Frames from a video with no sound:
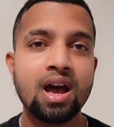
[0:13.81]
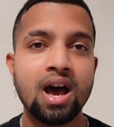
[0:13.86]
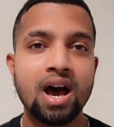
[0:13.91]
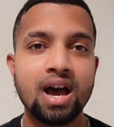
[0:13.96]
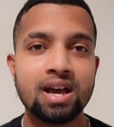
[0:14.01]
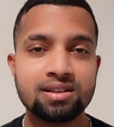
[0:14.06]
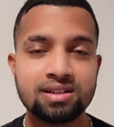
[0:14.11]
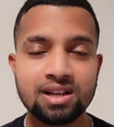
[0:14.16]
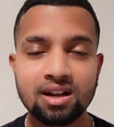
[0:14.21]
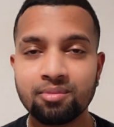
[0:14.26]

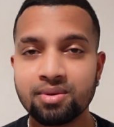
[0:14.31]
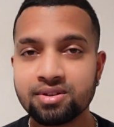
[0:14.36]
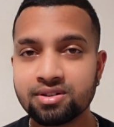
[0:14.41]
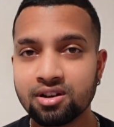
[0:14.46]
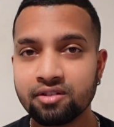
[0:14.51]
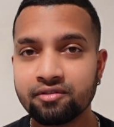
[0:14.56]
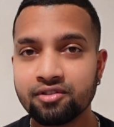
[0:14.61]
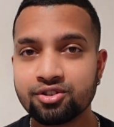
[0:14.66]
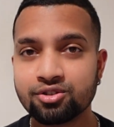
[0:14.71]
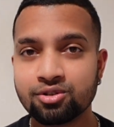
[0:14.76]
I sell my
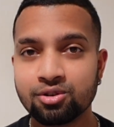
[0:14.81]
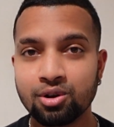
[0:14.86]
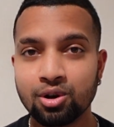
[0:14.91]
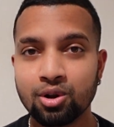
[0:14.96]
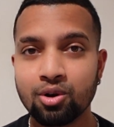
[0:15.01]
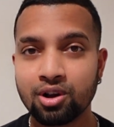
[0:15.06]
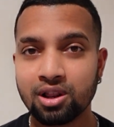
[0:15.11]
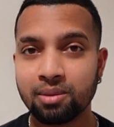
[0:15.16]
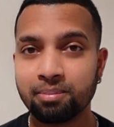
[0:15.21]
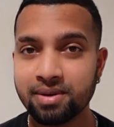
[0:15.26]
service to
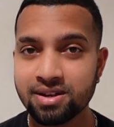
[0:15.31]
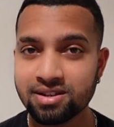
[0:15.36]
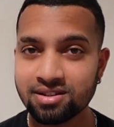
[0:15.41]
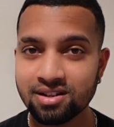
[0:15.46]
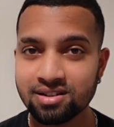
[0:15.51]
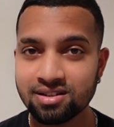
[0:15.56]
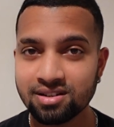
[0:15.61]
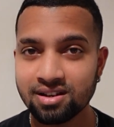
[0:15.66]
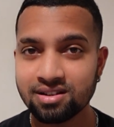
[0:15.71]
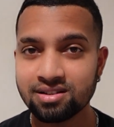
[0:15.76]
local
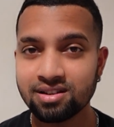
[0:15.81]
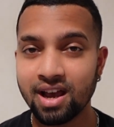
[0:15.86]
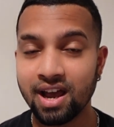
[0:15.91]
businesses,